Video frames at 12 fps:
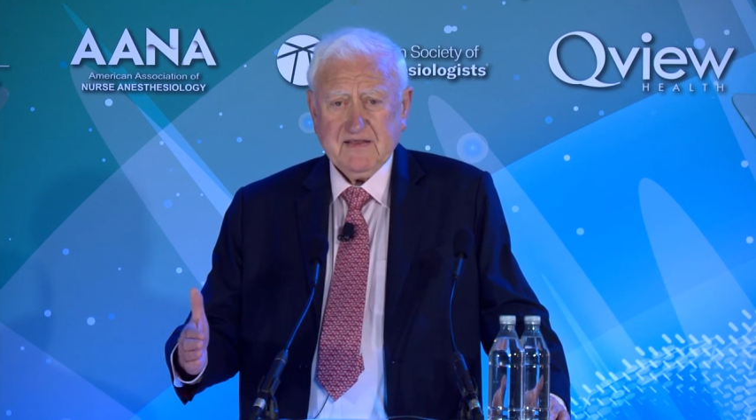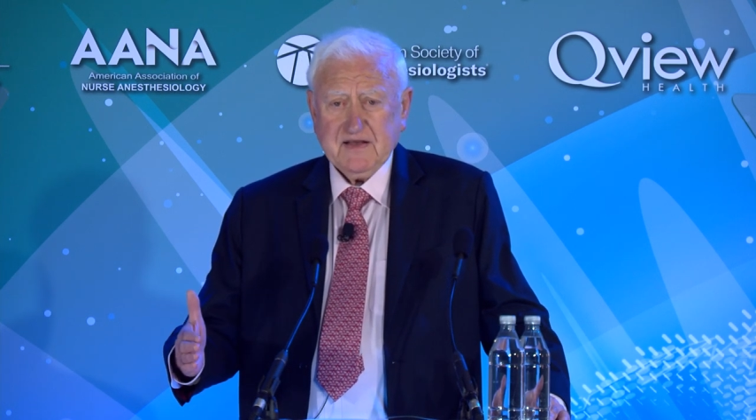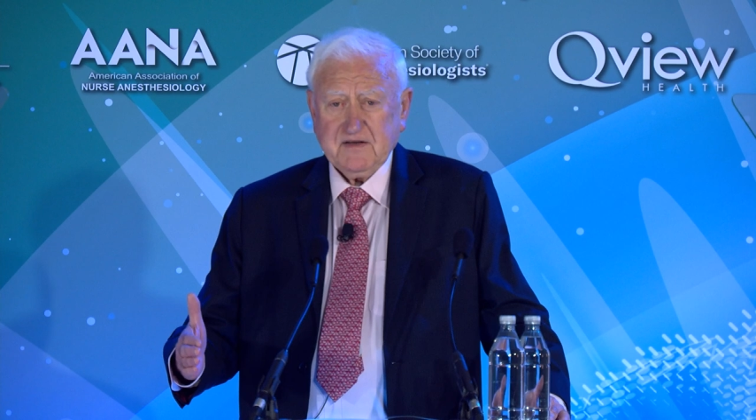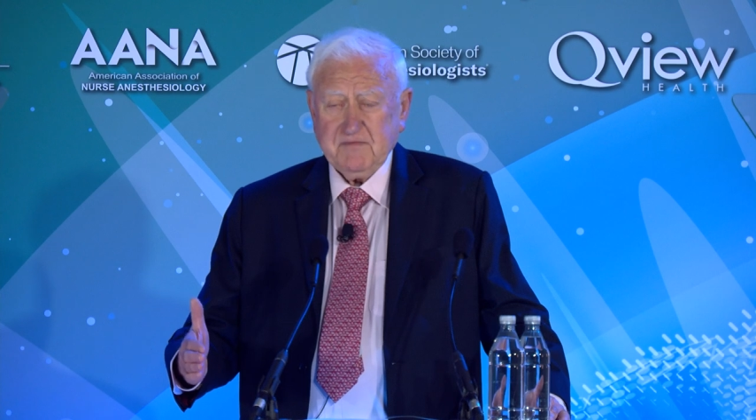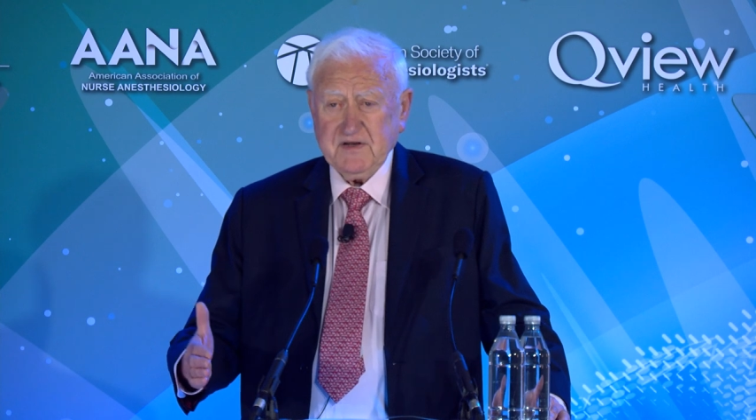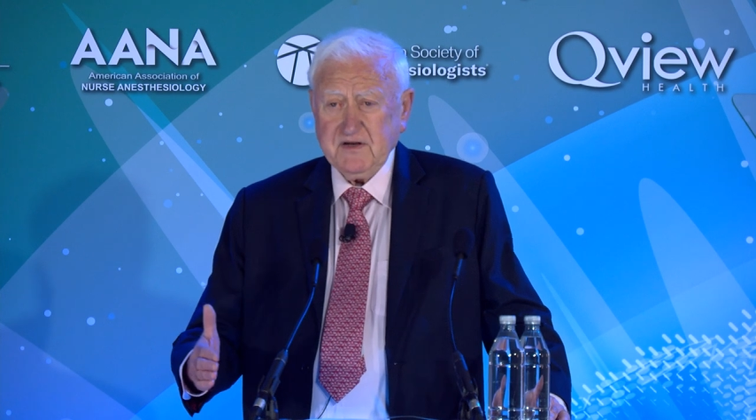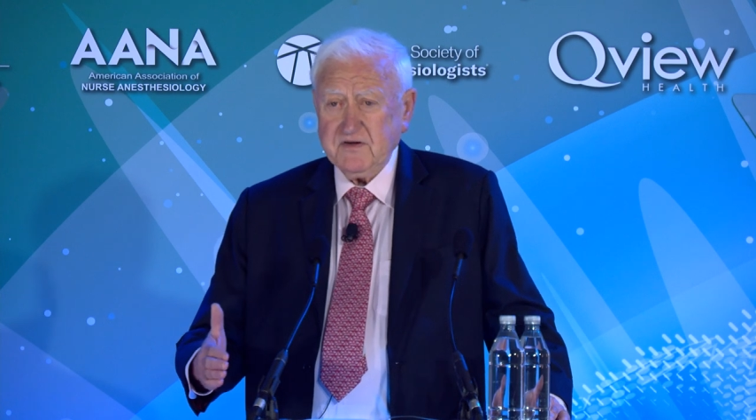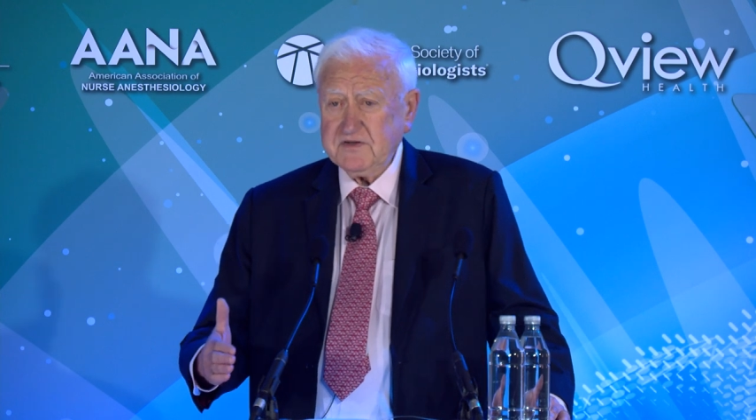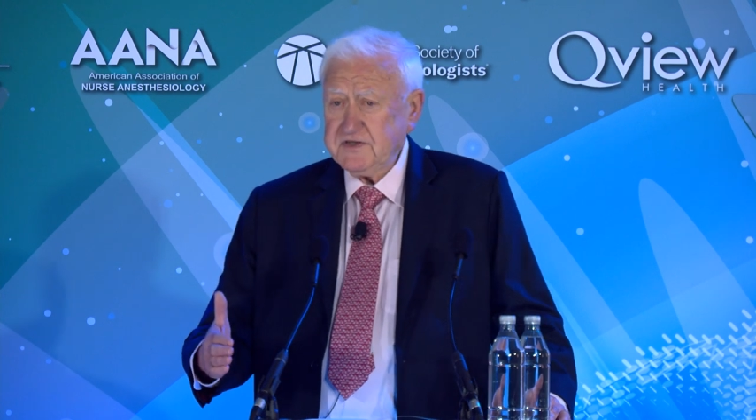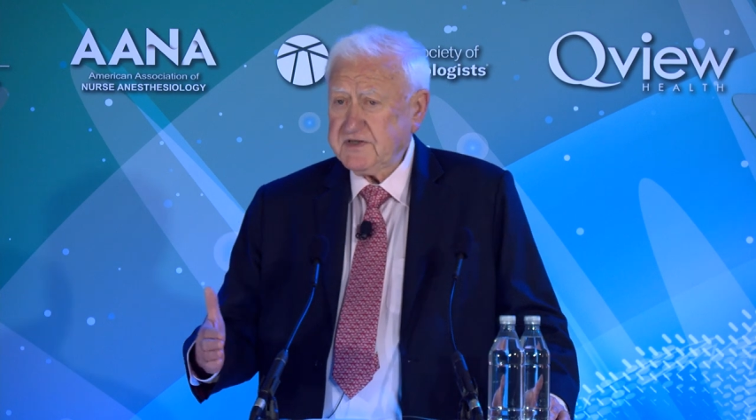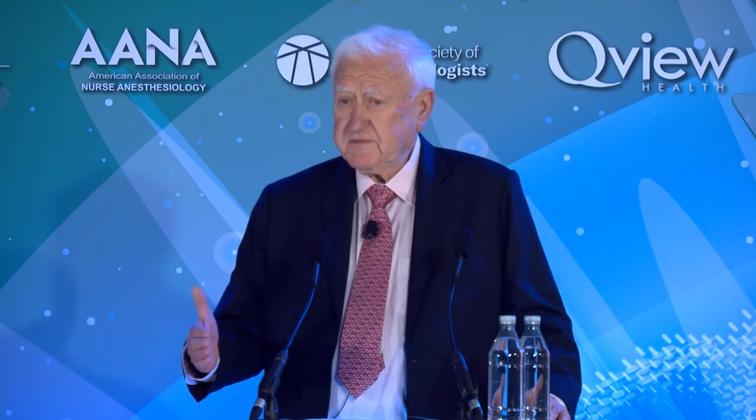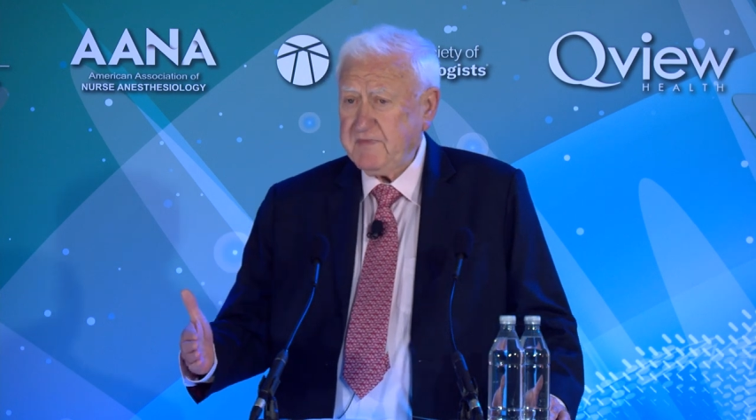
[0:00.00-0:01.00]
that to be not
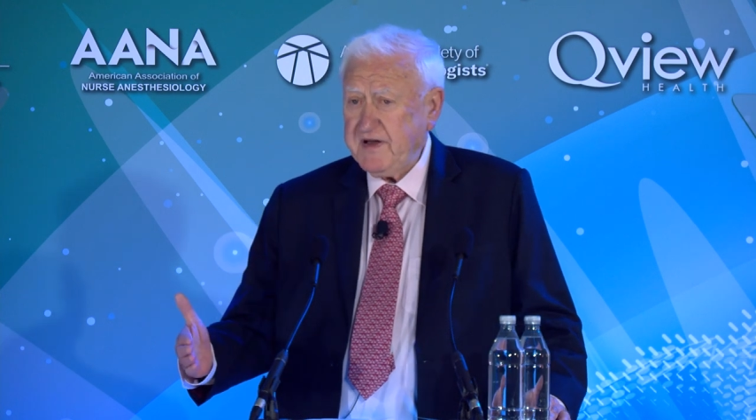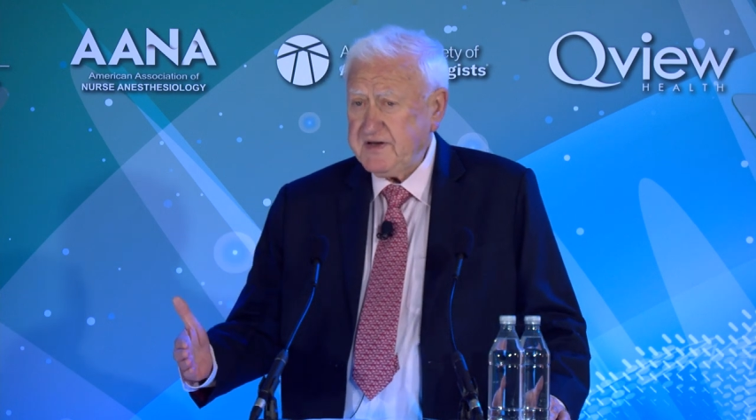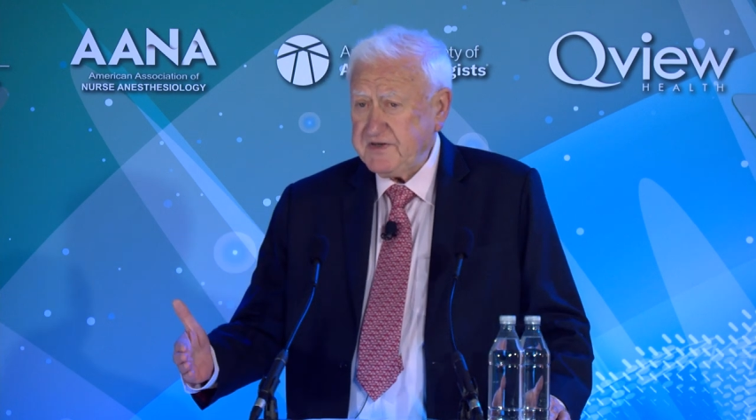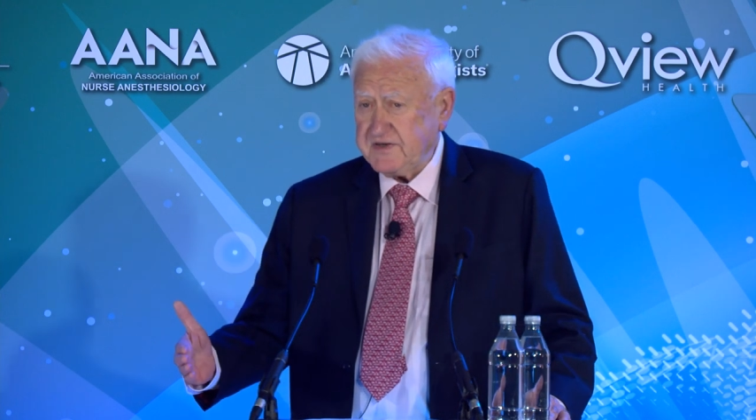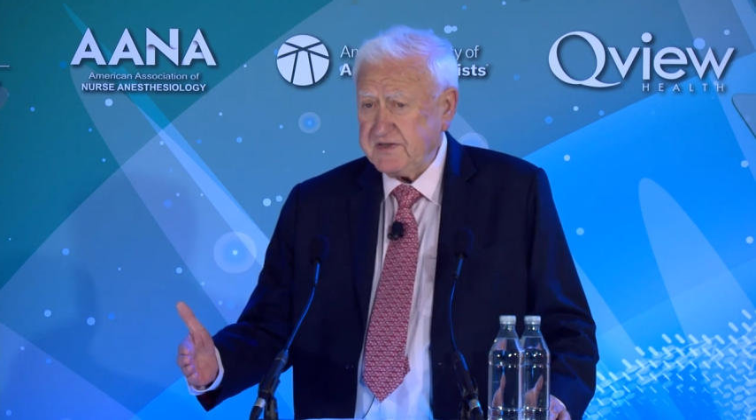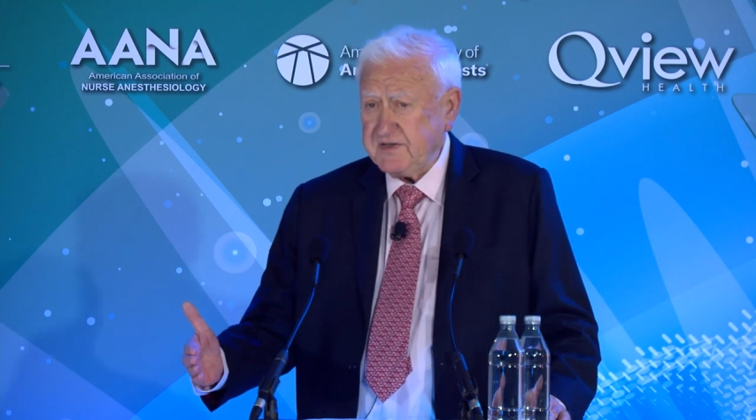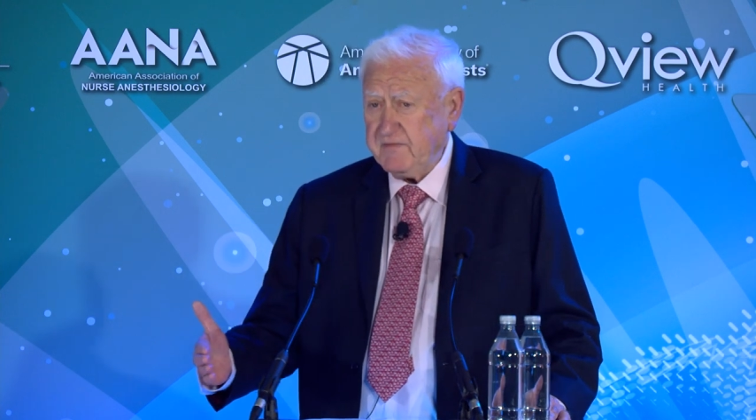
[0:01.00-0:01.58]
just patients,